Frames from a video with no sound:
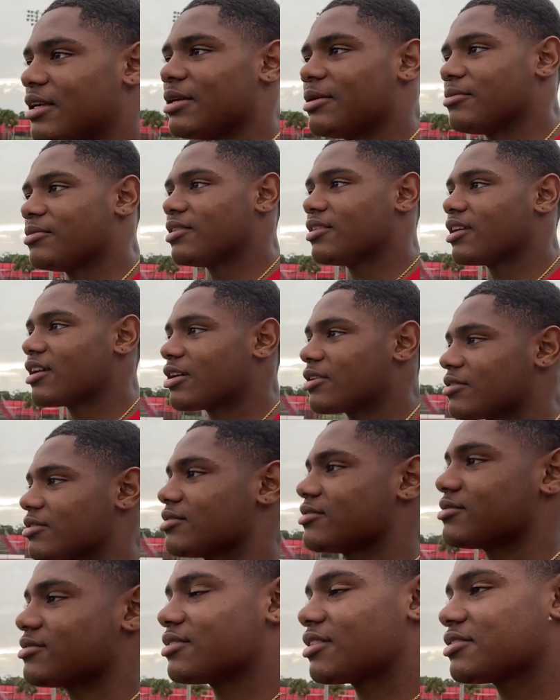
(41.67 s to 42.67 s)
empty out,
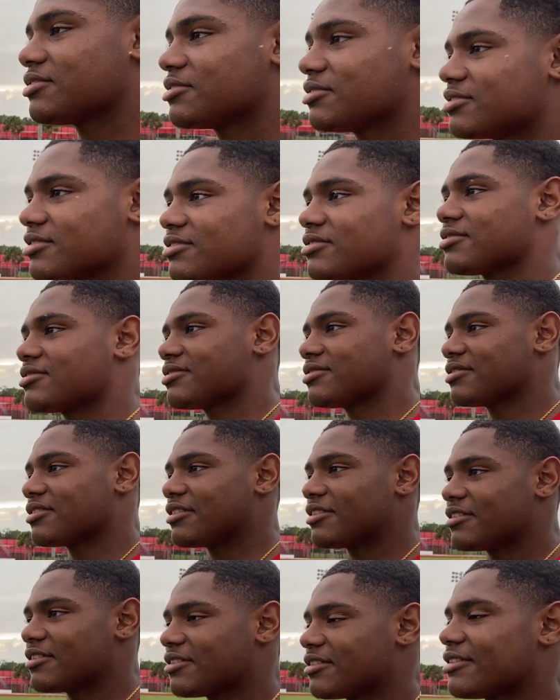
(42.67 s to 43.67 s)
I just
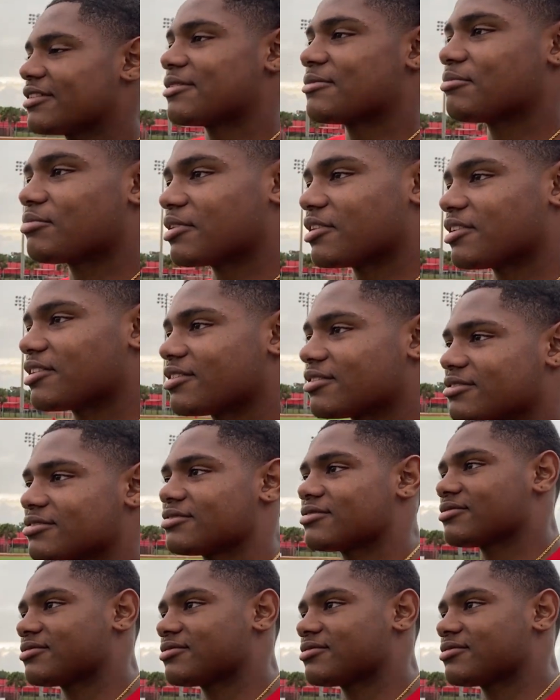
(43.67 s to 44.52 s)
play.